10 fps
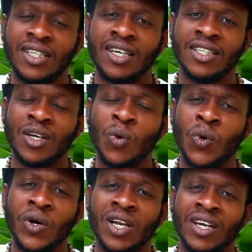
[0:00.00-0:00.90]
the state of the
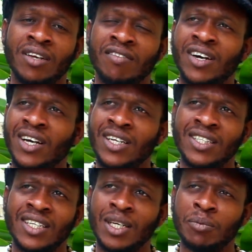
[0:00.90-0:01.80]
world and the
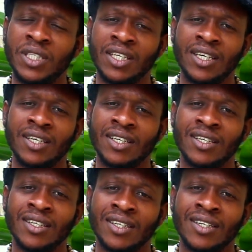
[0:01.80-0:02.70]
violence and everything there.
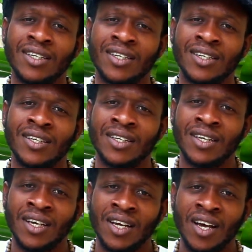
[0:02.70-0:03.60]

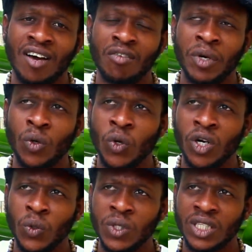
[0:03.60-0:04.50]
I've met the
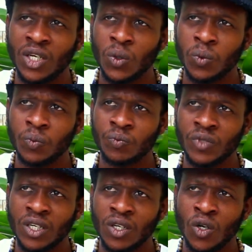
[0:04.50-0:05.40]
world know say, yo,
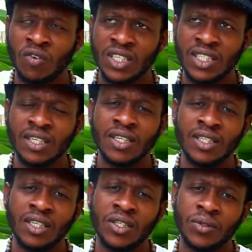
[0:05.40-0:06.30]
love is still the
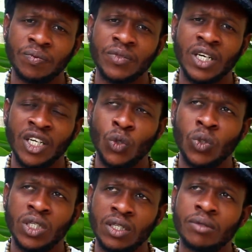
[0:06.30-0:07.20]
thing, you know, and
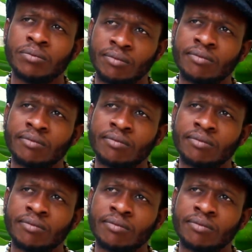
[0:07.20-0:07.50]
unity.